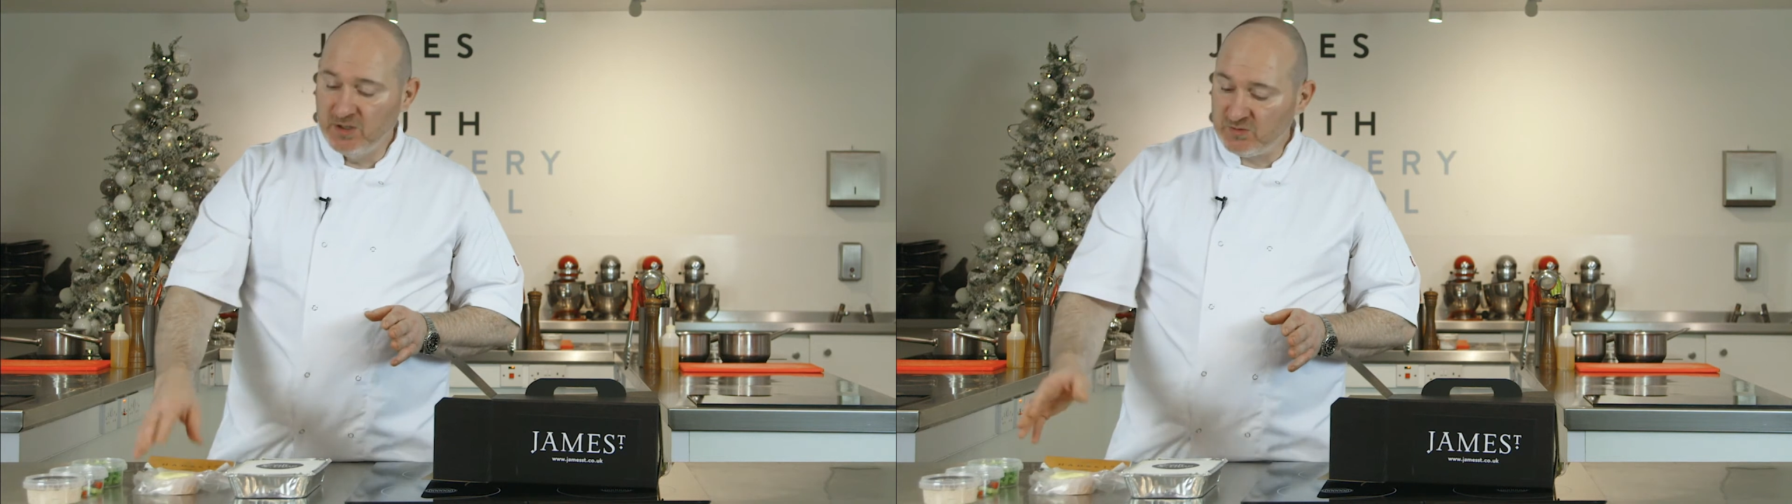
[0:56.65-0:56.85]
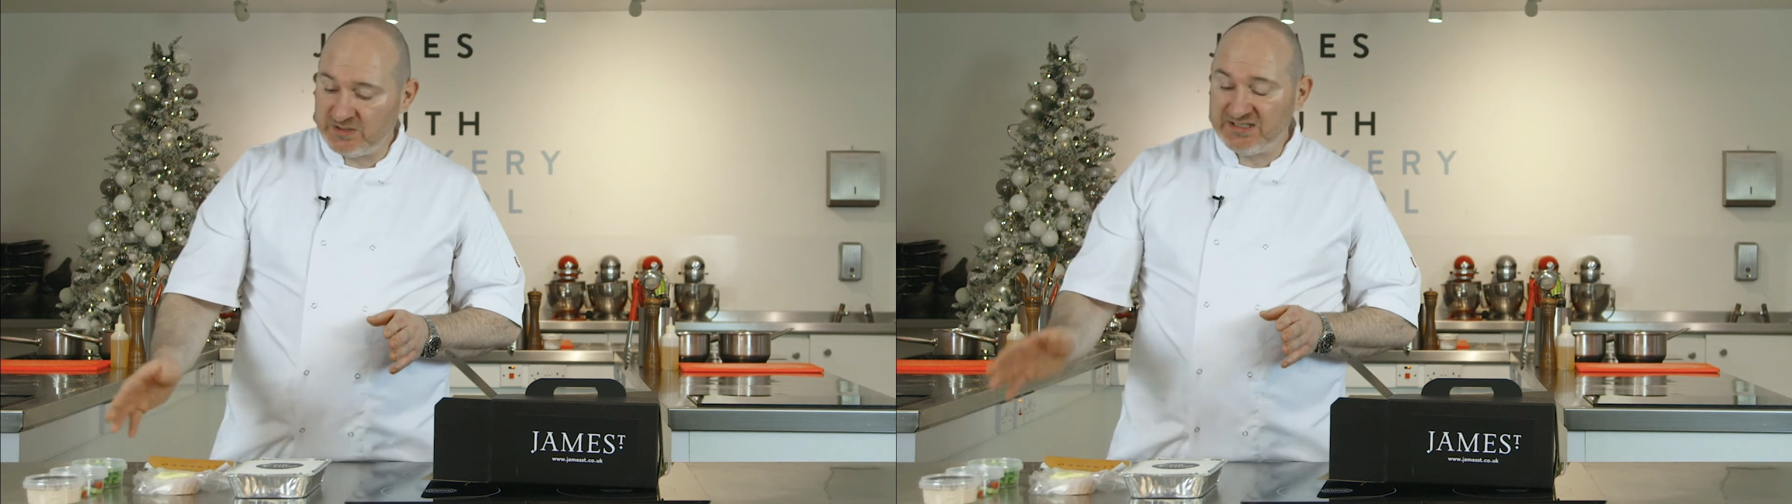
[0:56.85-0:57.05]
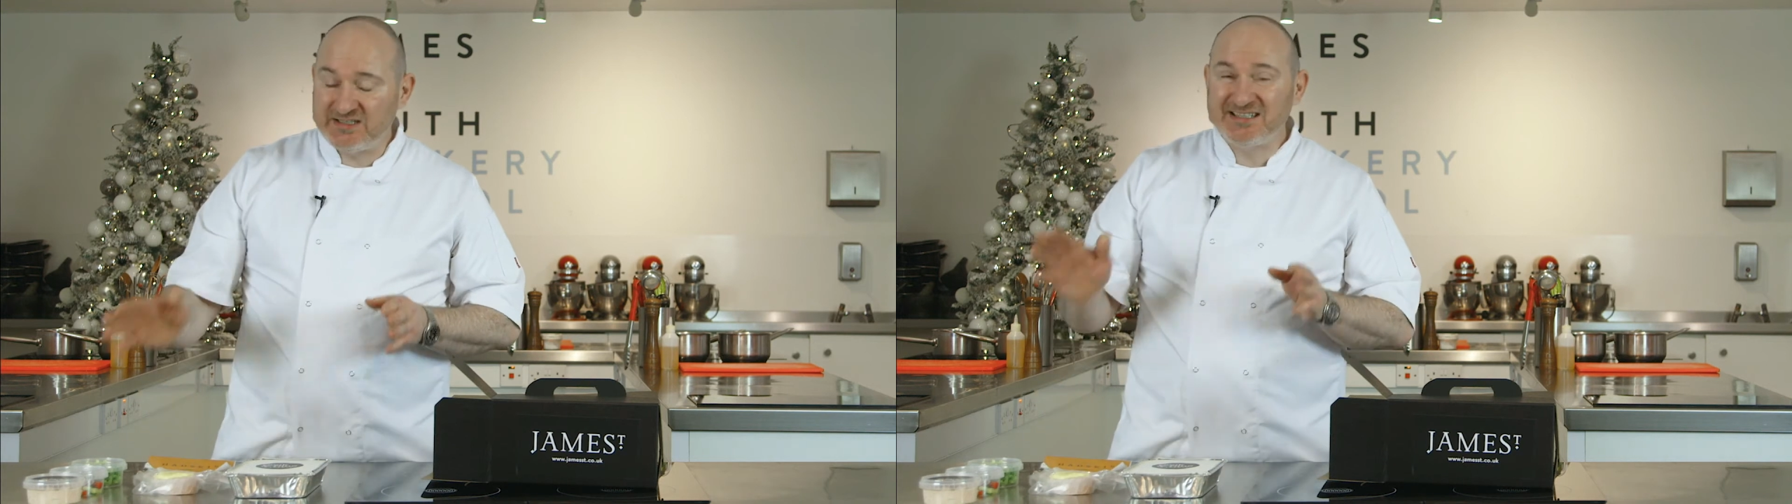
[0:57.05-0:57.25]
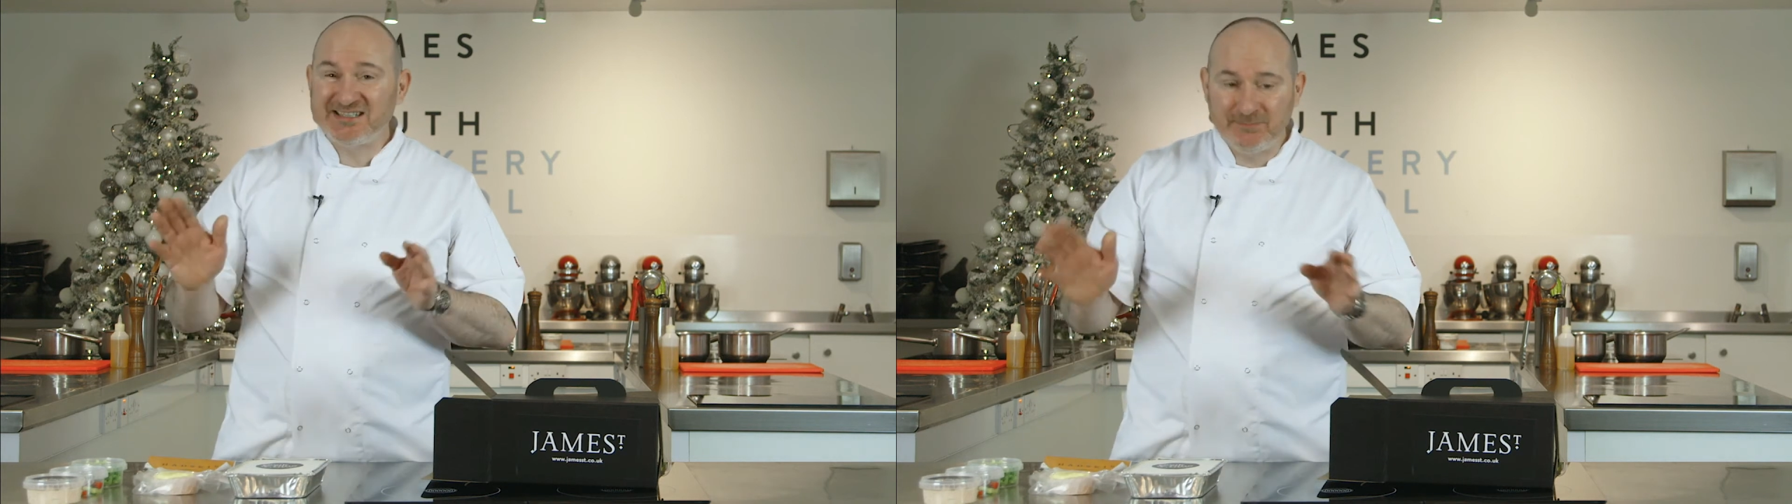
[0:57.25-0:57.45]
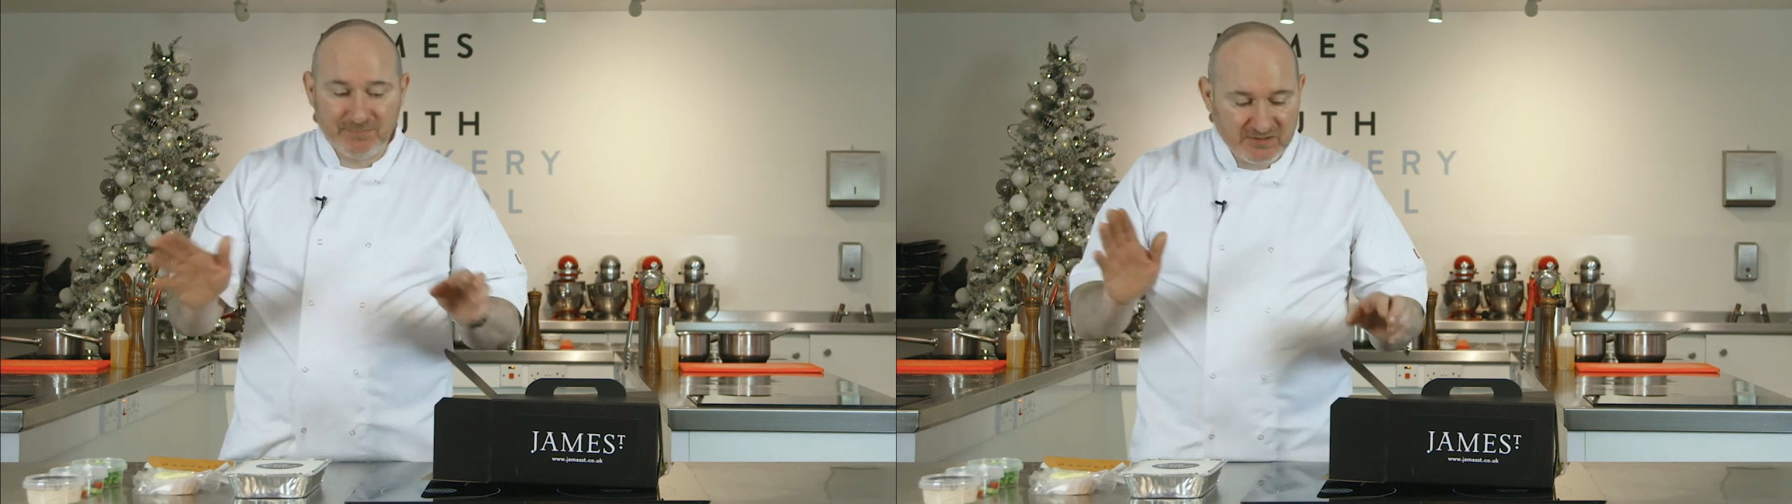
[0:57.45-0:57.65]
which is the
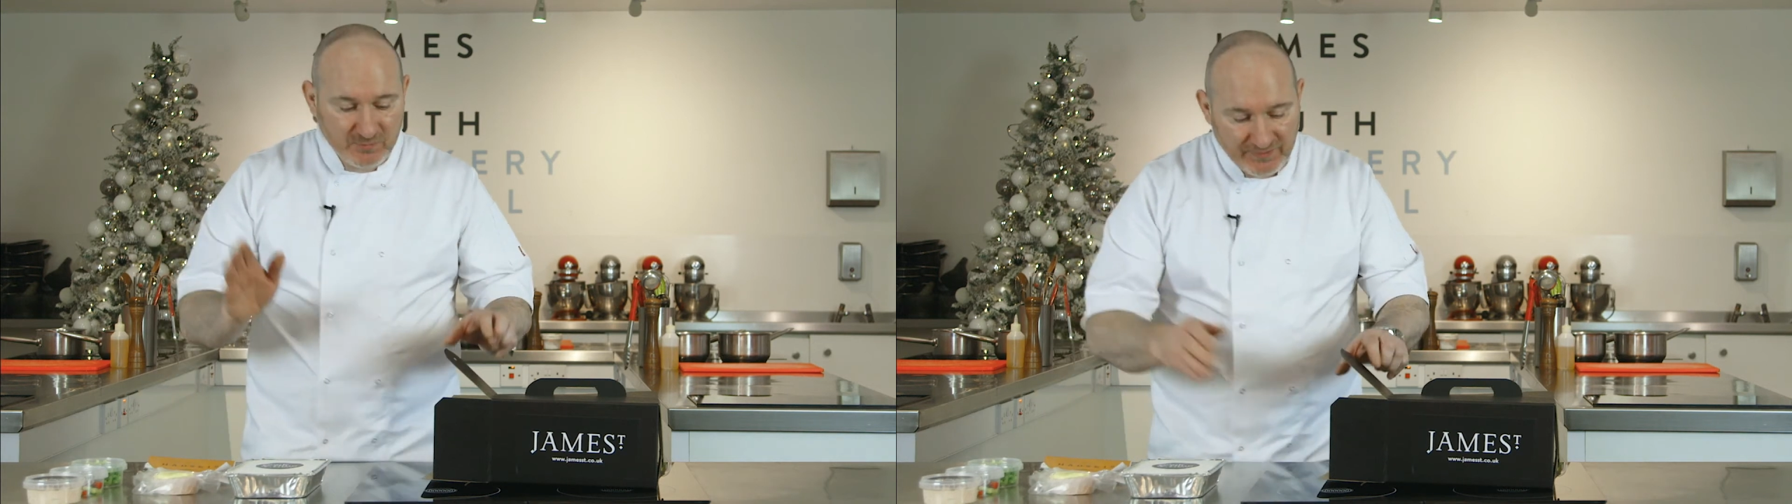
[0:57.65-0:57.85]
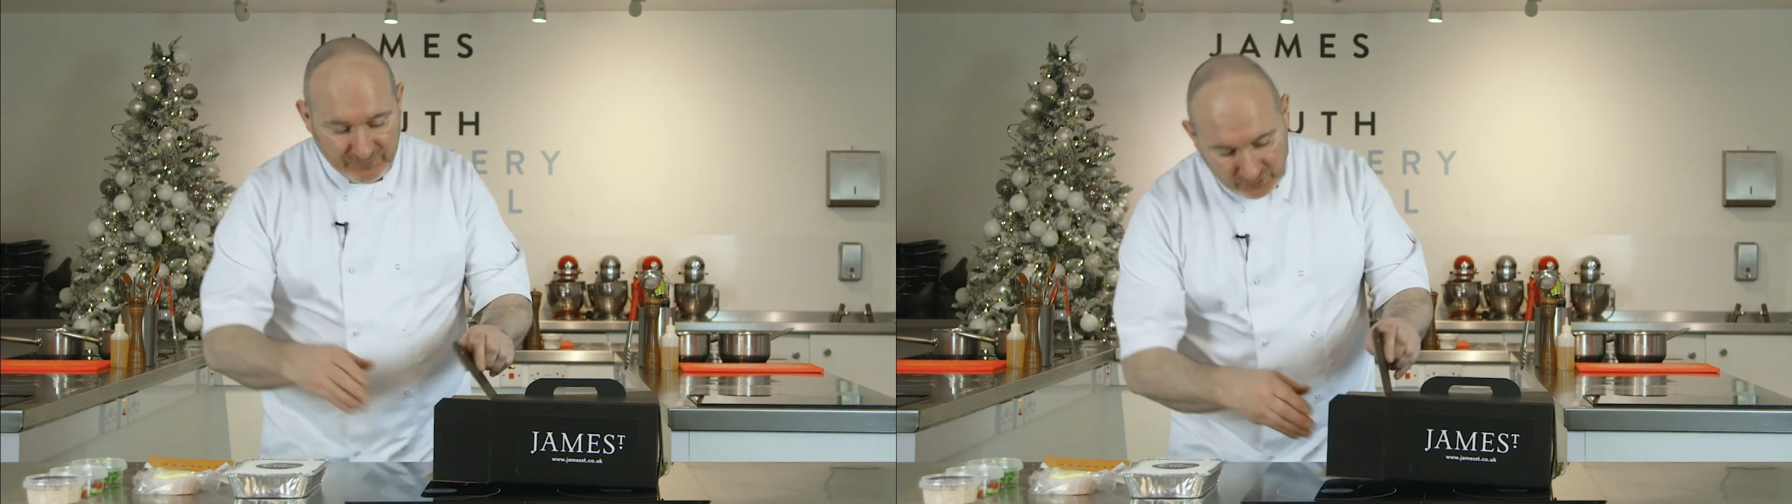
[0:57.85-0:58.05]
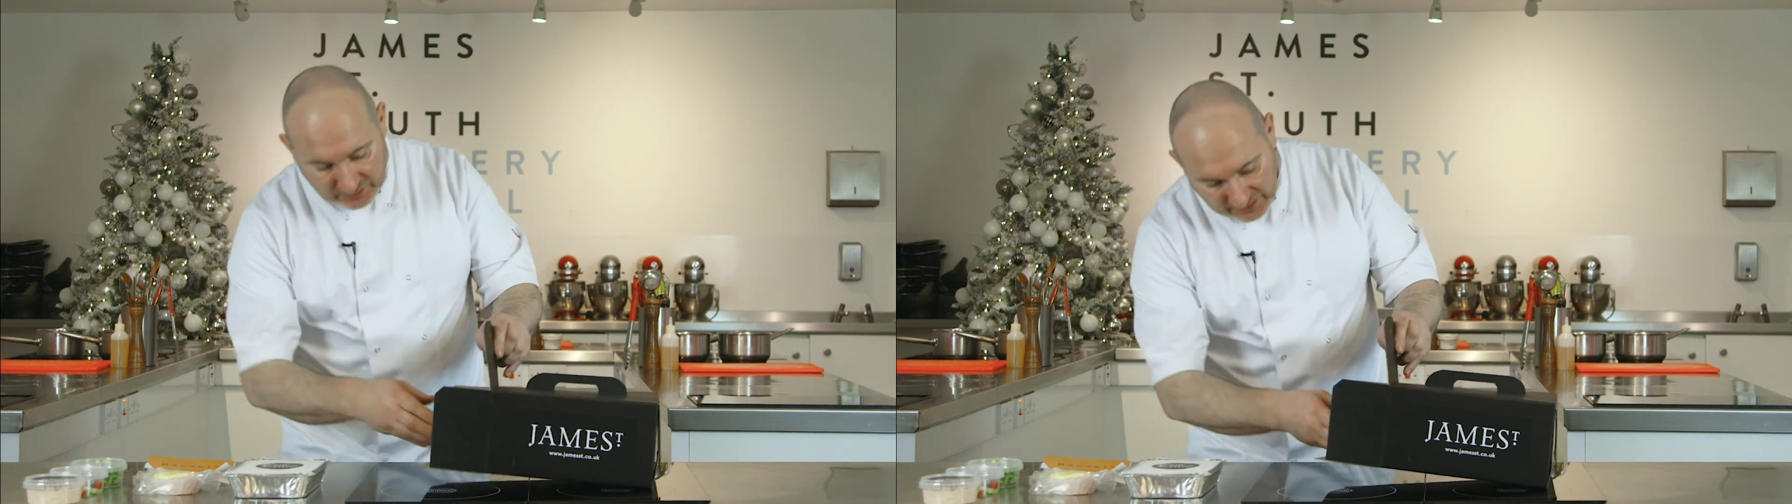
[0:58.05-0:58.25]
simplest way of doing it